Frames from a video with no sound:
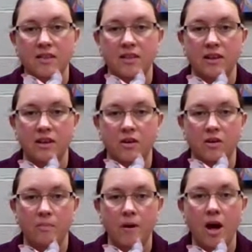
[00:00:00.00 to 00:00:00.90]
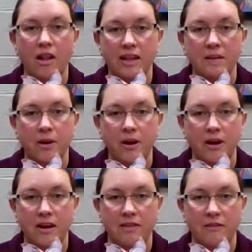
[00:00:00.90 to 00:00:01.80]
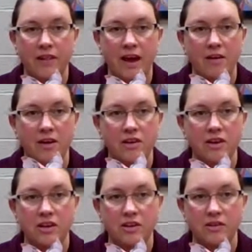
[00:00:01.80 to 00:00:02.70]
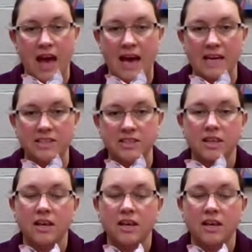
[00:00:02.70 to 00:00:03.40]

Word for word: the little pollen part of the flower, you could do that.